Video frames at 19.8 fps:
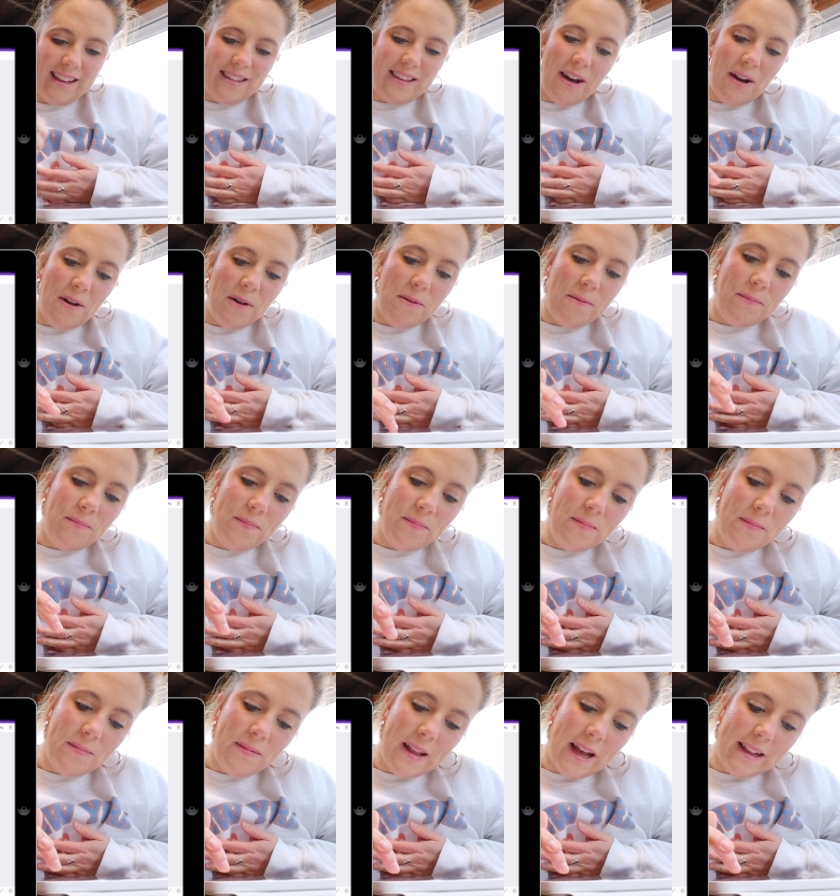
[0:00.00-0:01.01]
So
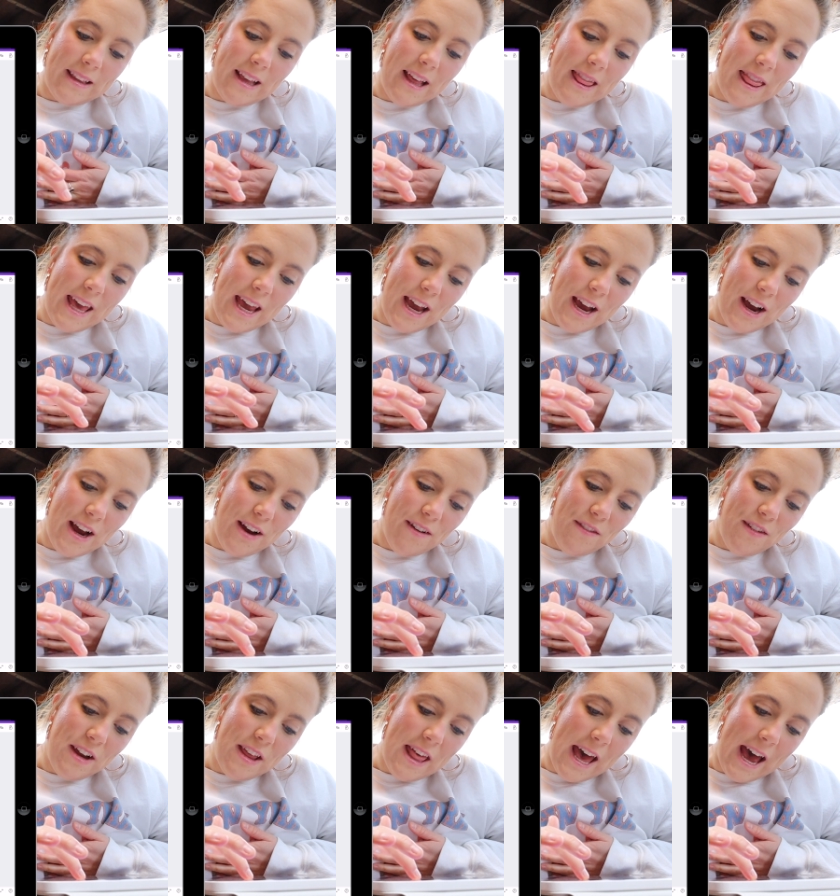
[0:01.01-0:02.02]
that's on there
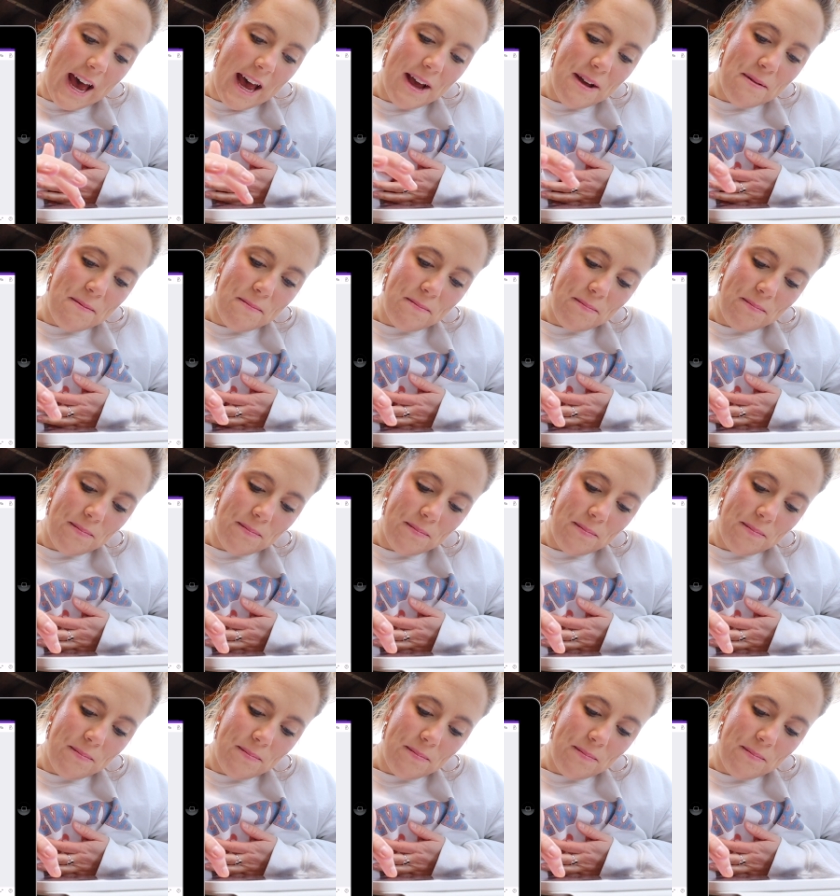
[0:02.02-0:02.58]
for that.